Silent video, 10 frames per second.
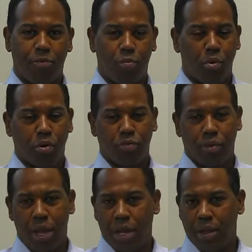
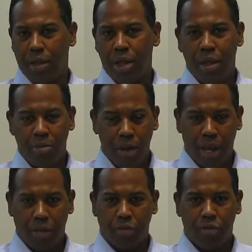sports-related
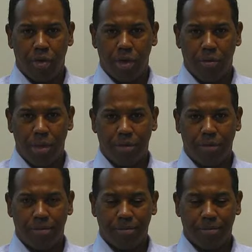pains or illness.